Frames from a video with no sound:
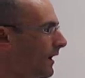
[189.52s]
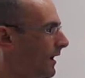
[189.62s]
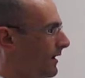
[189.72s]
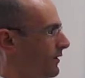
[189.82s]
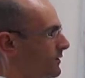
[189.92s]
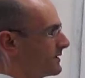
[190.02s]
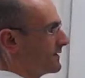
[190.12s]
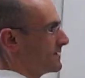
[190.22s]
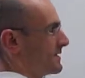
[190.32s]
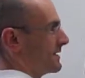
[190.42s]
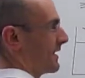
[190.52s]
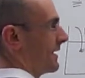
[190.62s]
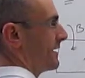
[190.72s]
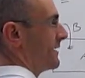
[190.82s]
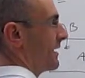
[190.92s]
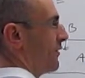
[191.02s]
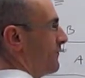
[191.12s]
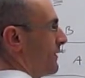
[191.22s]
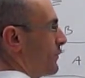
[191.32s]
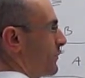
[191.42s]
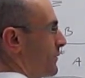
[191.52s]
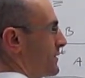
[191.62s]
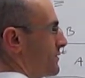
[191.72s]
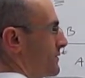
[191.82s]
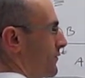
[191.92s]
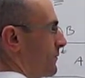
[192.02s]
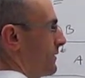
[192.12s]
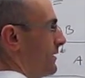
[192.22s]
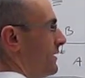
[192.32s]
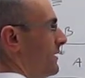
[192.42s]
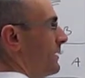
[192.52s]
uh, notice that this is the line of vapor pressures for B,